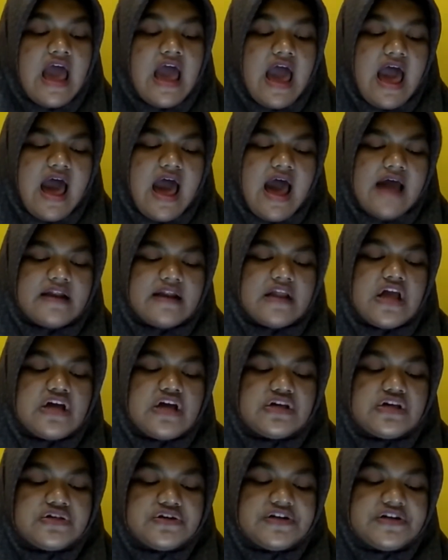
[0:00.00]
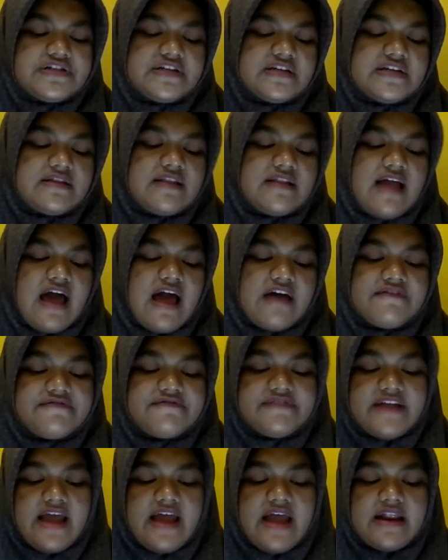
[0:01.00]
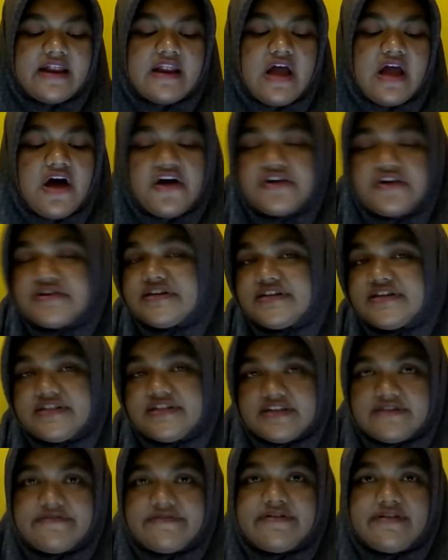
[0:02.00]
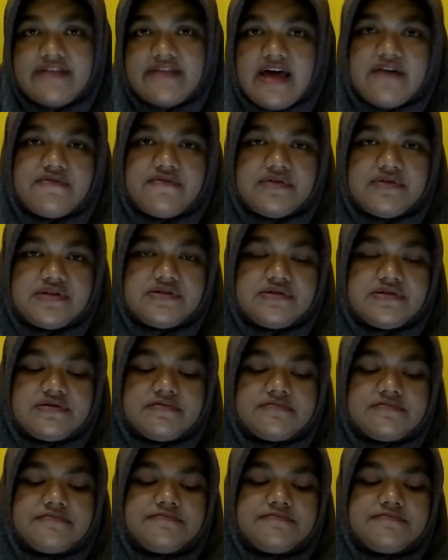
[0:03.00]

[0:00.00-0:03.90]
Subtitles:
and shorter life than ordinary language.